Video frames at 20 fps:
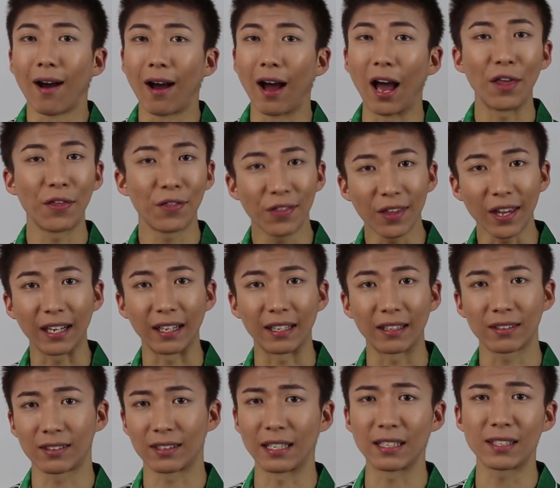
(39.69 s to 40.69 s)
I
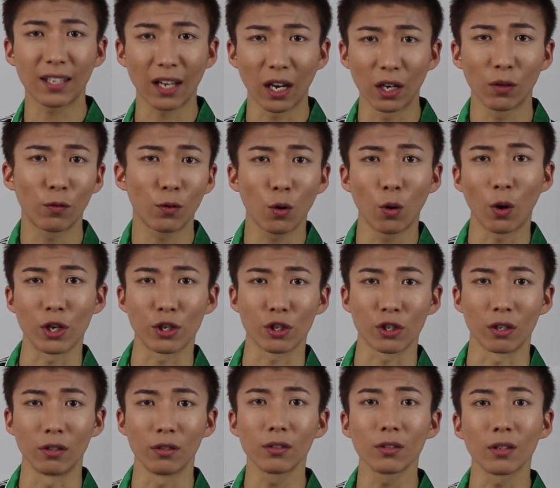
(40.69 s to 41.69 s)
think this kind of
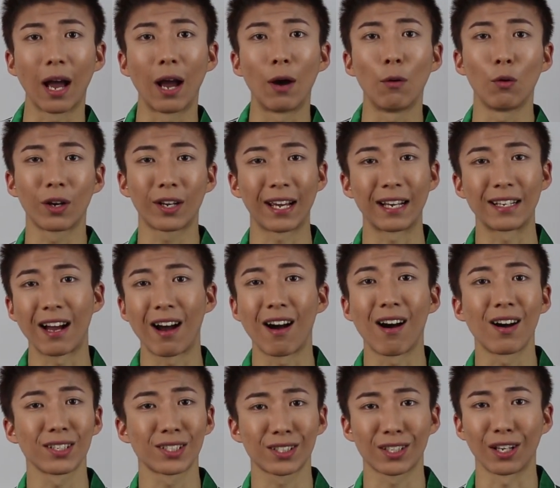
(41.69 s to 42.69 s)
question I will get
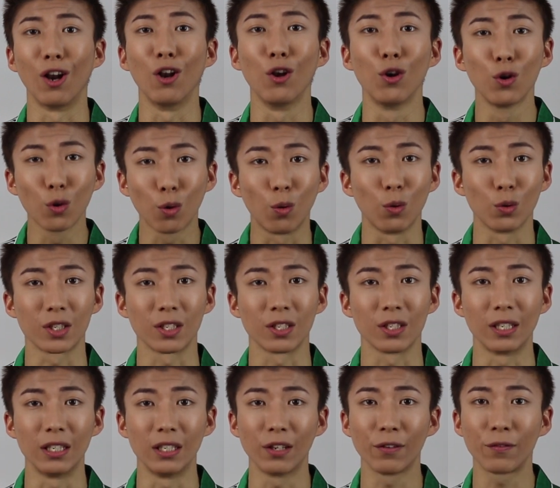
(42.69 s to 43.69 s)
asked a lot
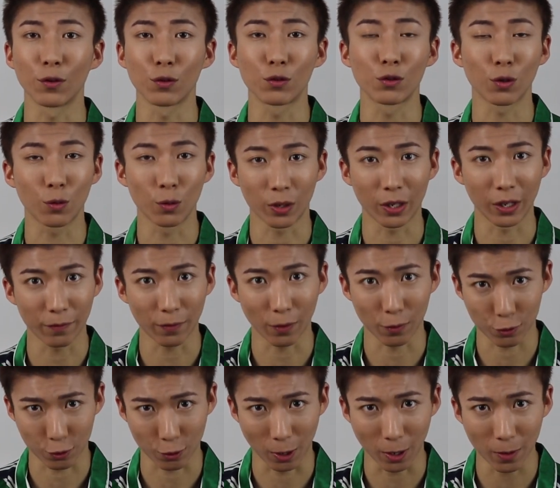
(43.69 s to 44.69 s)
in the future cooking
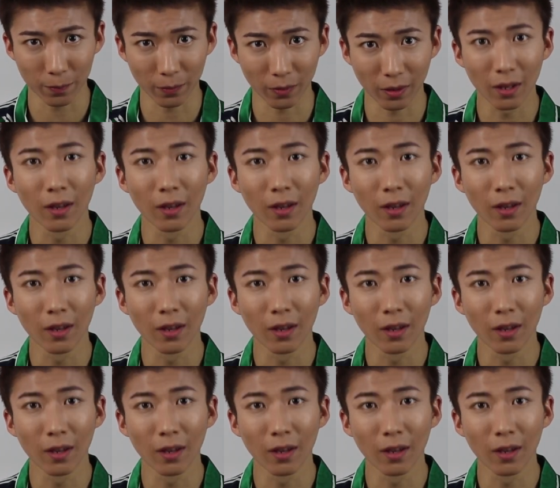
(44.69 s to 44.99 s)
for sure.